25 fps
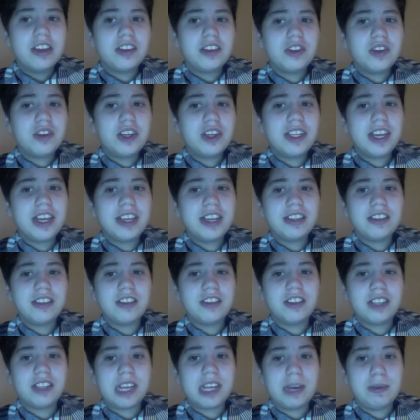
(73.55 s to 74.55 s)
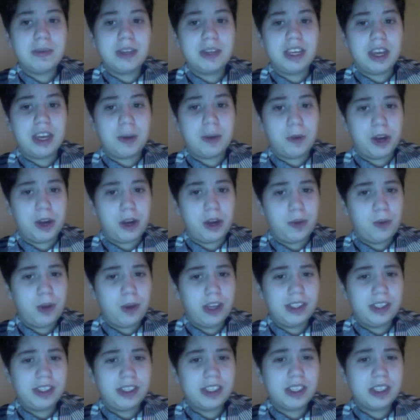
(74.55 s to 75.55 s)
The story takes a little time to get where it
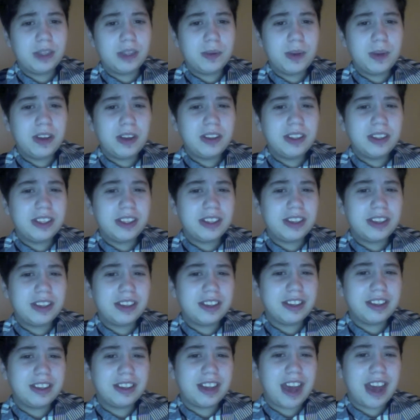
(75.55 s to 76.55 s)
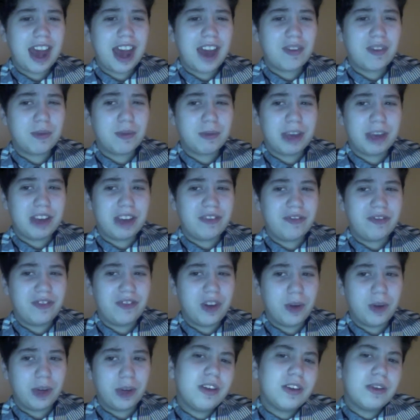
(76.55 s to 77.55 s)
wants, as well as to have a main
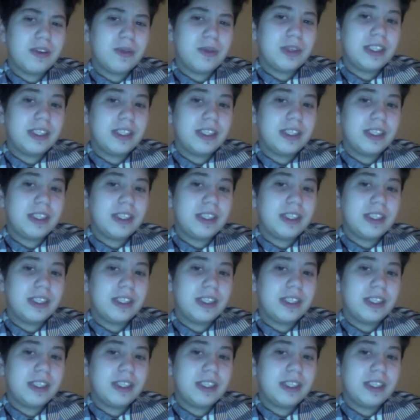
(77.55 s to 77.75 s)
focus.